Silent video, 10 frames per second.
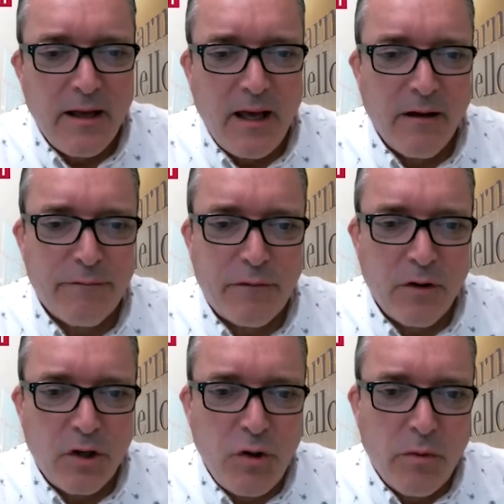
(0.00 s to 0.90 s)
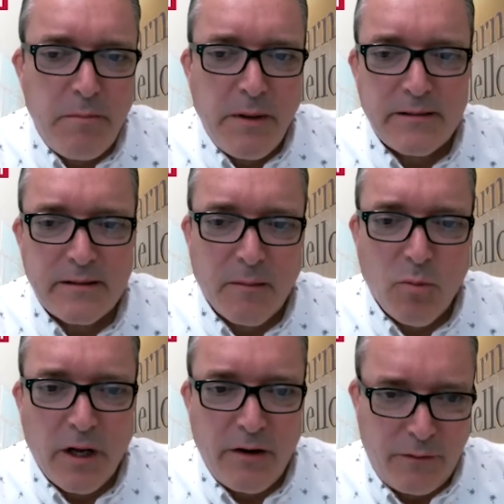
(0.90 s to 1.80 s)
If you admit
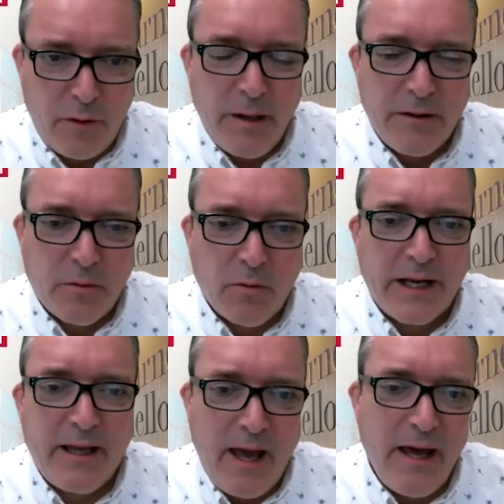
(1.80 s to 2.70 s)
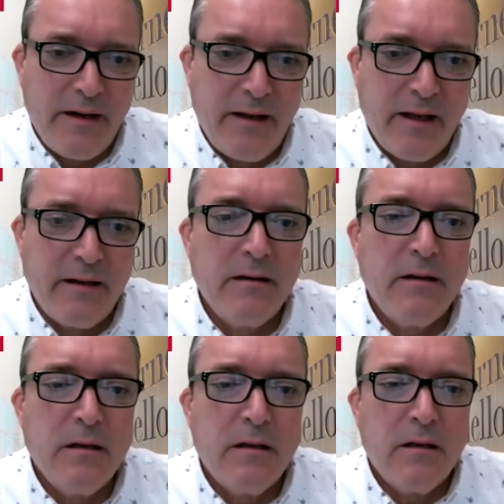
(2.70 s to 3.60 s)
the right candidate,
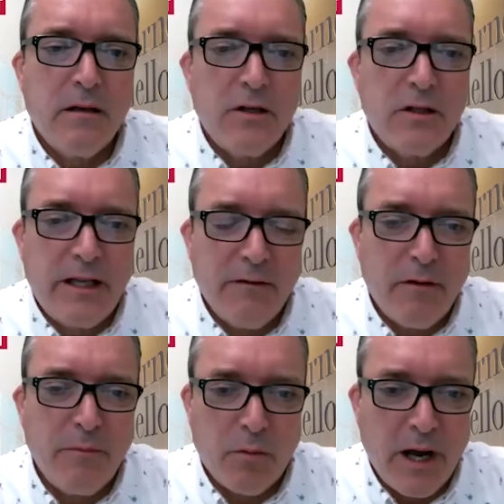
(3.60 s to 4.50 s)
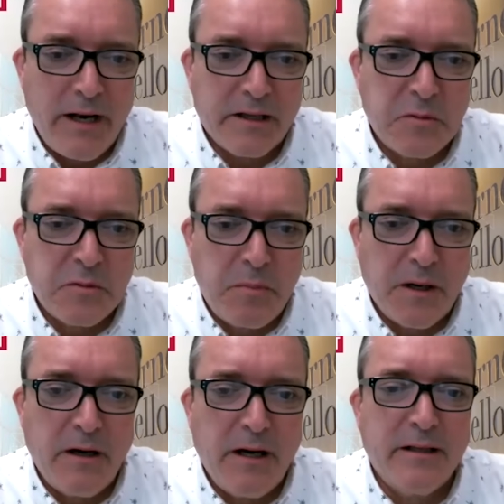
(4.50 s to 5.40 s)
give them the right
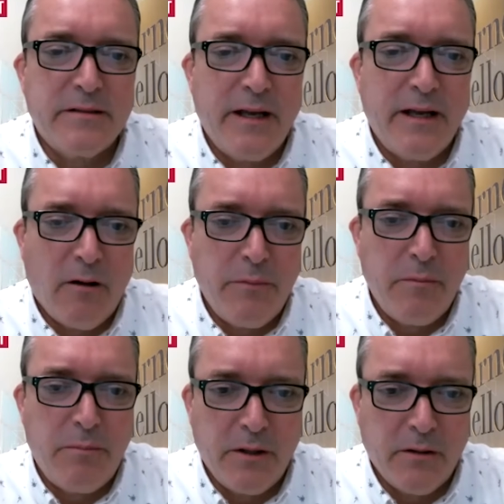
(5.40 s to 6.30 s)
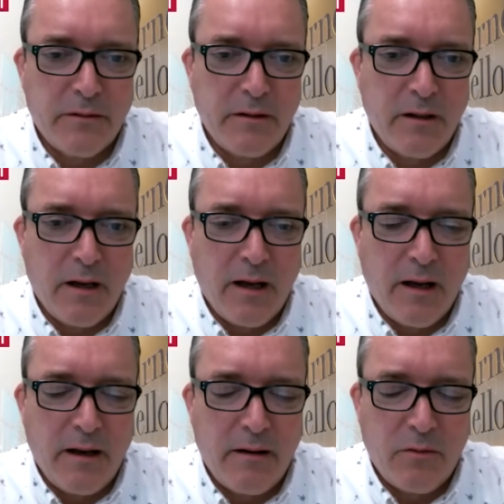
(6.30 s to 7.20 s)
experience, help them build
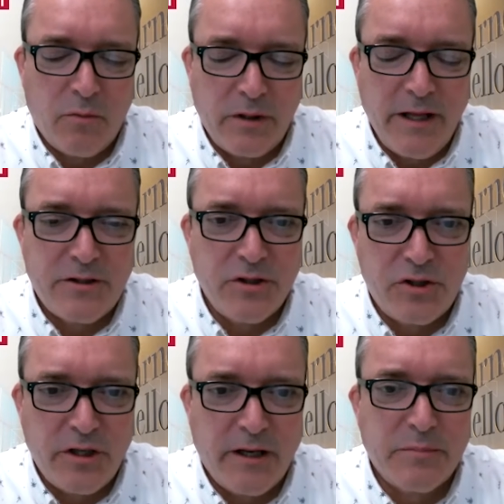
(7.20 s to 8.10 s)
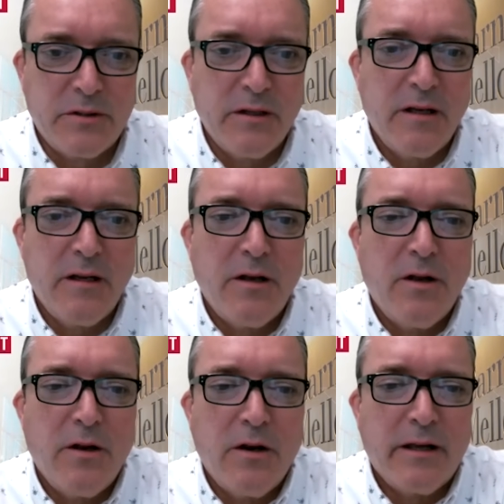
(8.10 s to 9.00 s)
relationships,
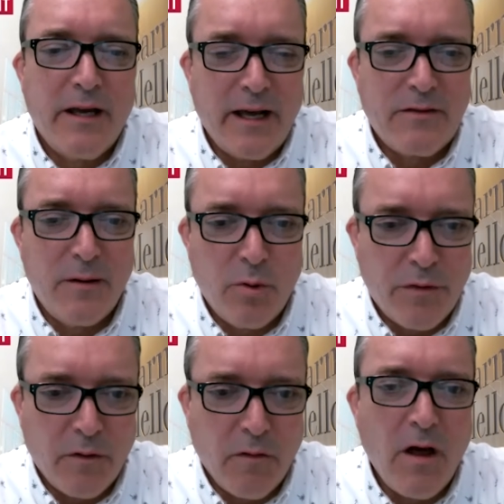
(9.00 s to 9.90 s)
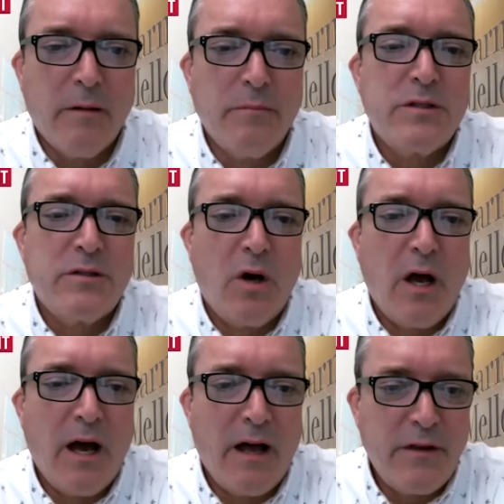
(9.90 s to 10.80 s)
connect them with alums,
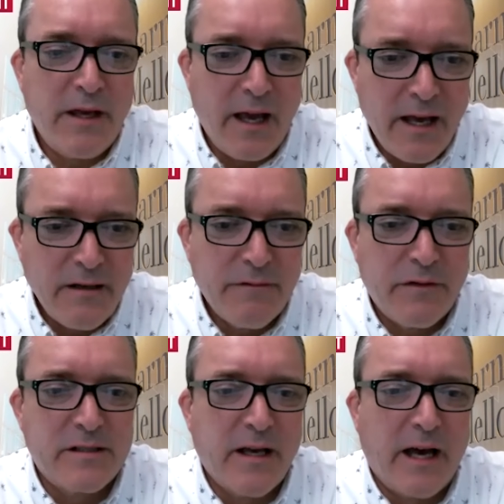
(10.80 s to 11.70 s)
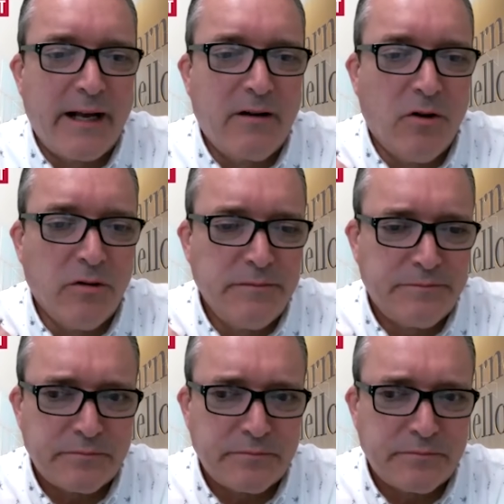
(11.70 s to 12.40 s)
at the end of the cycle,